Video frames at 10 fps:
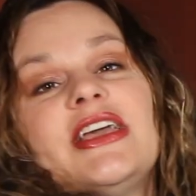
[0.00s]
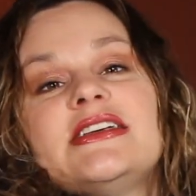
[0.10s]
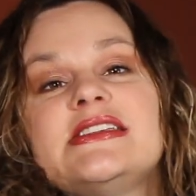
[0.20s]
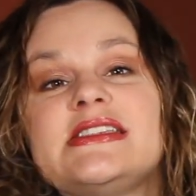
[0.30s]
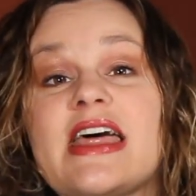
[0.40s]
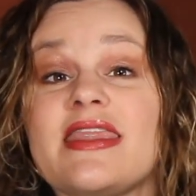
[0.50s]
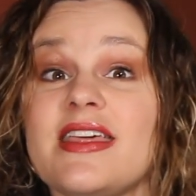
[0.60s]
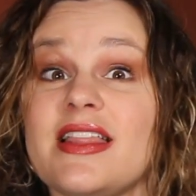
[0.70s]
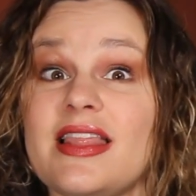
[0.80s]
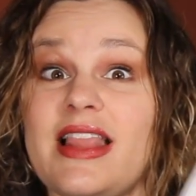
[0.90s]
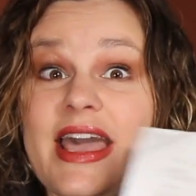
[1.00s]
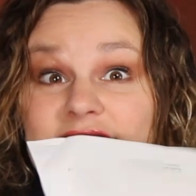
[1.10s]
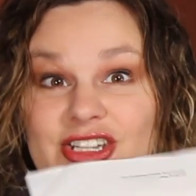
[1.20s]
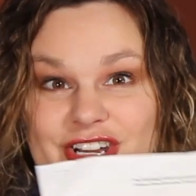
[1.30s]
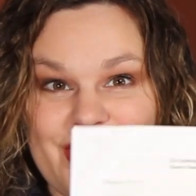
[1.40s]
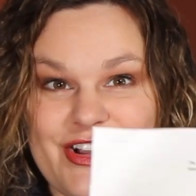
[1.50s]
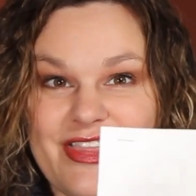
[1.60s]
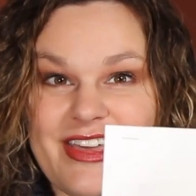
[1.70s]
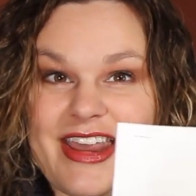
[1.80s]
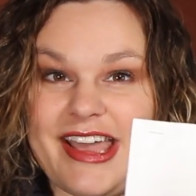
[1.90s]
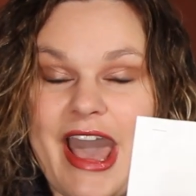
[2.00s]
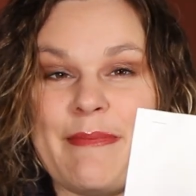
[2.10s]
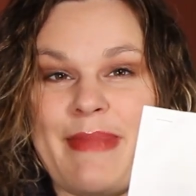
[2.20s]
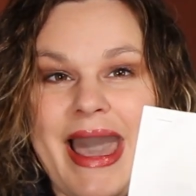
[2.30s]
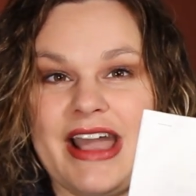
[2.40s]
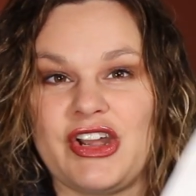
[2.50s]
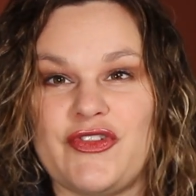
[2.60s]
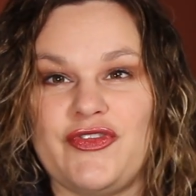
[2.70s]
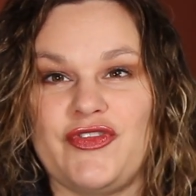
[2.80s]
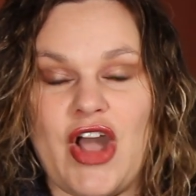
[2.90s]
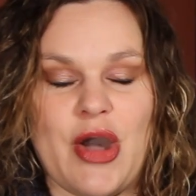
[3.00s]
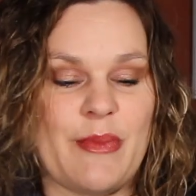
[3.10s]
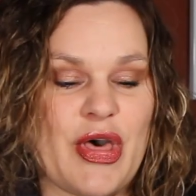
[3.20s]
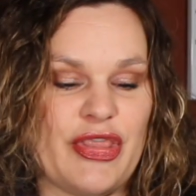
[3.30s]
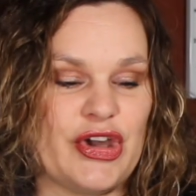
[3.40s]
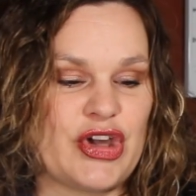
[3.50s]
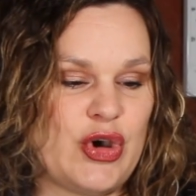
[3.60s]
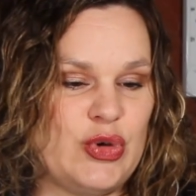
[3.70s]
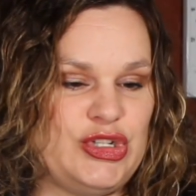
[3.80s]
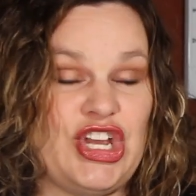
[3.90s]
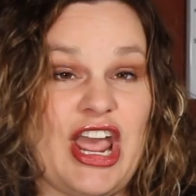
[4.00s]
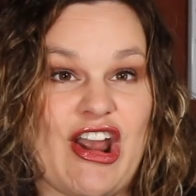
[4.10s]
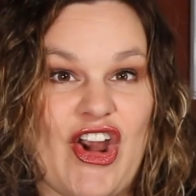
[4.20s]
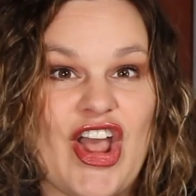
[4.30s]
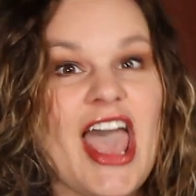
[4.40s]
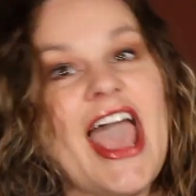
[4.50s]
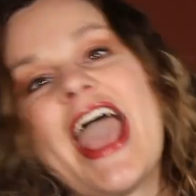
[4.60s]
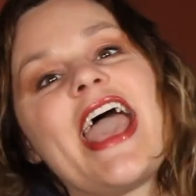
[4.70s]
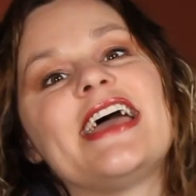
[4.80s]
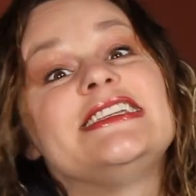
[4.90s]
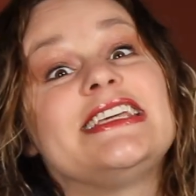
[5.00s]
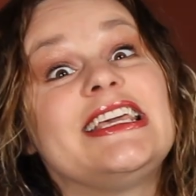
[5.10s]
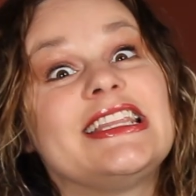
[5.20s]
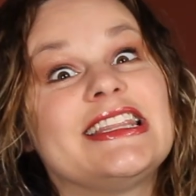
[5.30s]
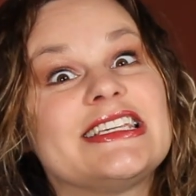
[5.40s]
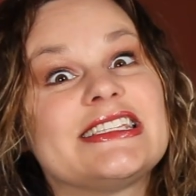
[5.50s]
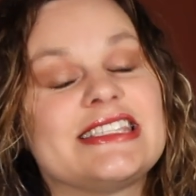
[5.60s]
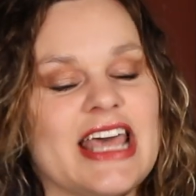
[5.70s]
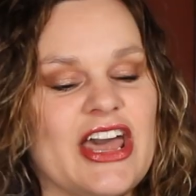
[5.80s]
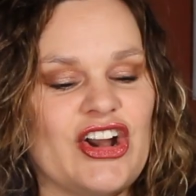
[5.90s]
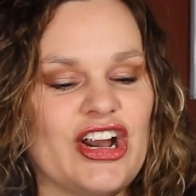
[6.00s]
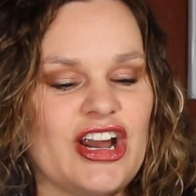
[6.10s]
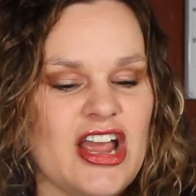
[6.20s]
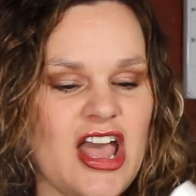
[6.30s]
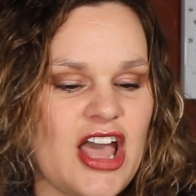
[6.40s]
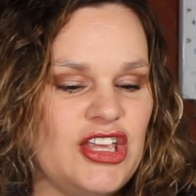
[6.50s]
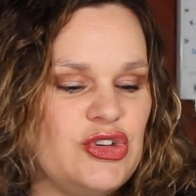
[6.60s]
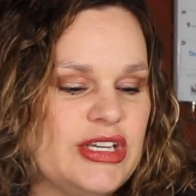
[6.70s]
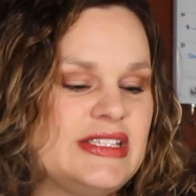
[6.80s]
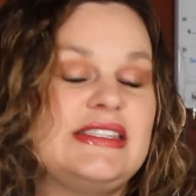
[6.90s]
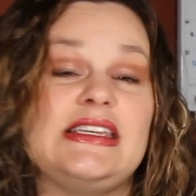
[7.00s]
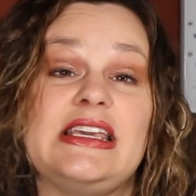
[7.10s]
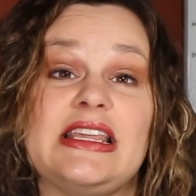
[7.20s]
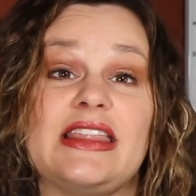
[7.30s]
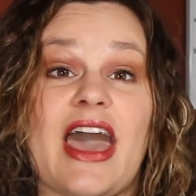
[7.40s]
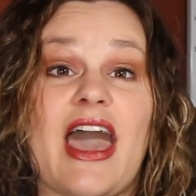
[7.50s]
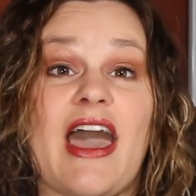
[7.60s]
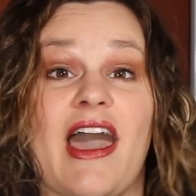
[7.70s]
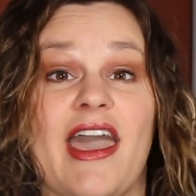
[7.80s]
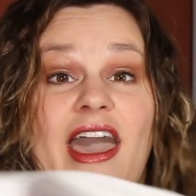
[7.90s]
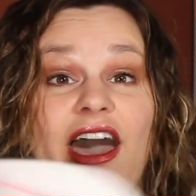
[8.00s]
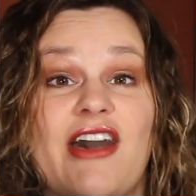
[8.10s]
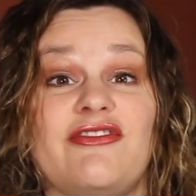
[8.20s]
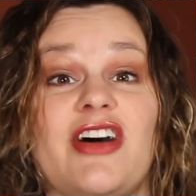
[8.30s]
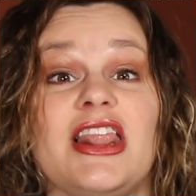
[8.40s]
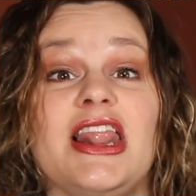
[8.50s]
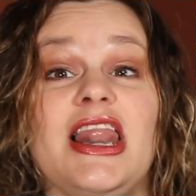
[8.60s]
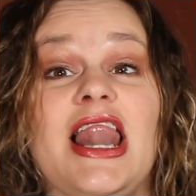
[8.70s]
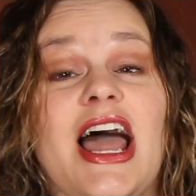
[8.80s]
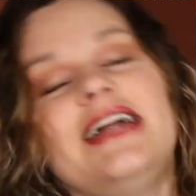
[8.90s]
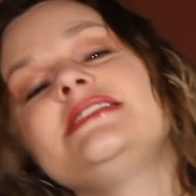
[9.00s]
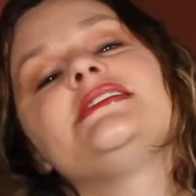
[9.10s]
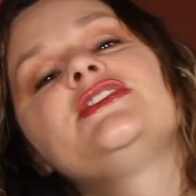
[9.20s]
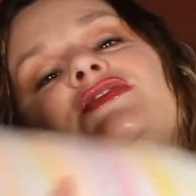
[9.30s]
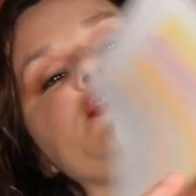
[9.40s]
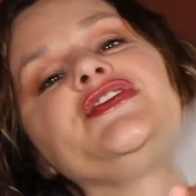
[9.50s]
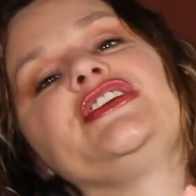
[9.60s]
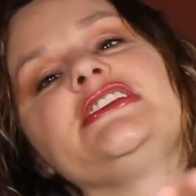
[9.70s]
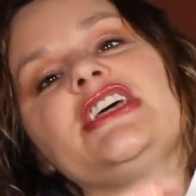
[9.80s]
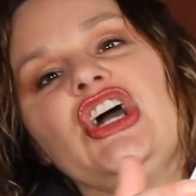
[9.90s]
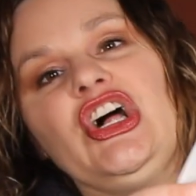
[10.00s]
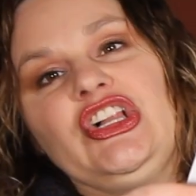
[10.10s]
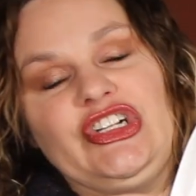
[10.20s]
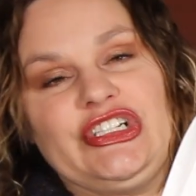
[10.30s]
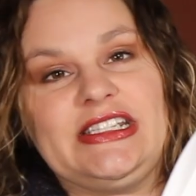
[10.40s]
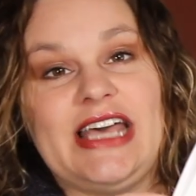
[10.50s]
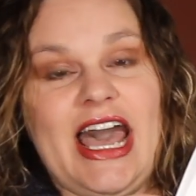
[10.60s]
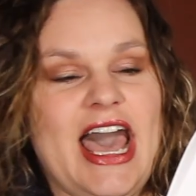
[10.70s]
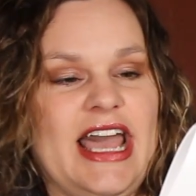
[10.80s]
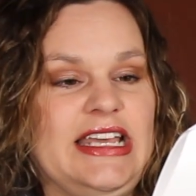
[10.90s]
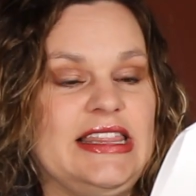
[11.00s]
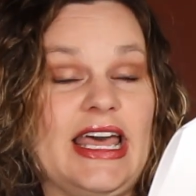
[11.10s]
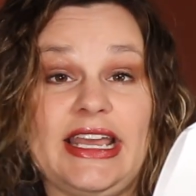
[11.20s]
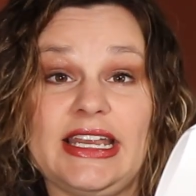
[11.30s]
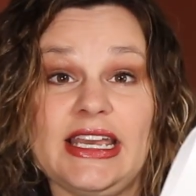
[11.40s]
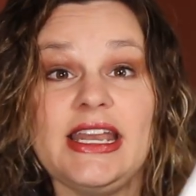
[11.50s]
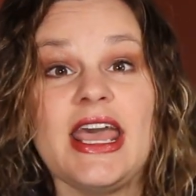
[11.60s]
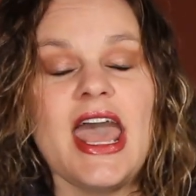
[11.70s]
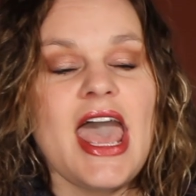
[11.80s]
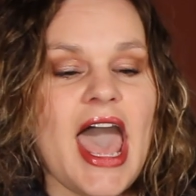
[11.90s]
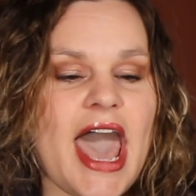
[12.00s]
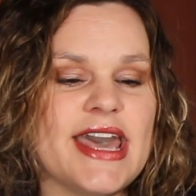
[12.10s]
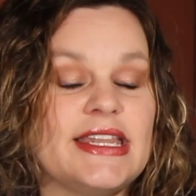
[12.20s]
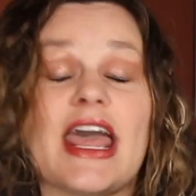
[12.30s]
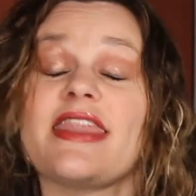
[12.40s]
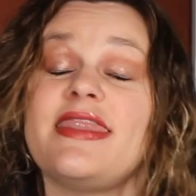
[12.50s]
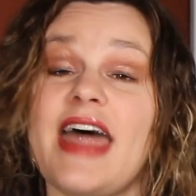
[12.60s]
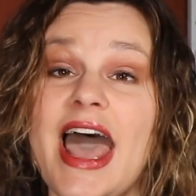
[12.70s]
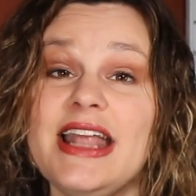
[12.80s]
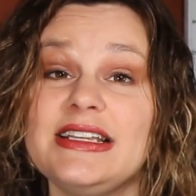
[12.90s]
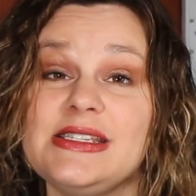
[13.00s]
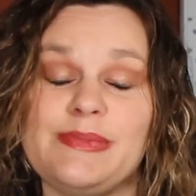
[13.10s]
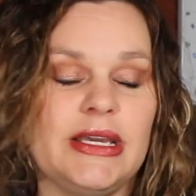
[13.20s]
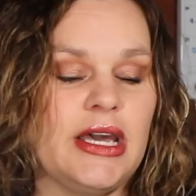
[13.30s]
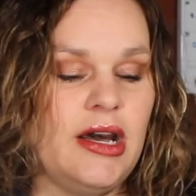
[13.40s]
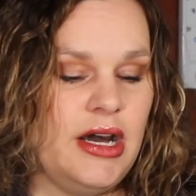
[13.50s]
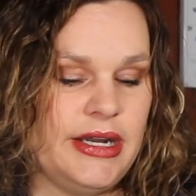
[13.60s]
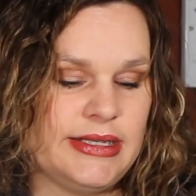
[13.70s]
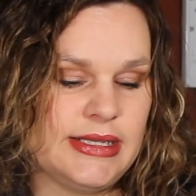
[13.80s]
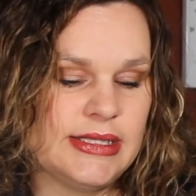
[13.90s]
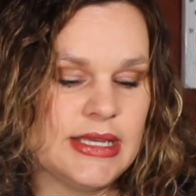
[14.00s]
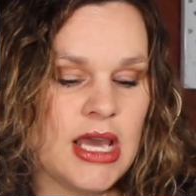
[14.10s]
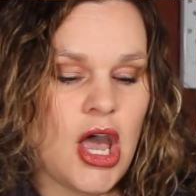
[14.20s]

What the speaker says: is the letter that I got back from the co-chair. And in this letter, you can see that I have lots of different colors highlighted, and that is because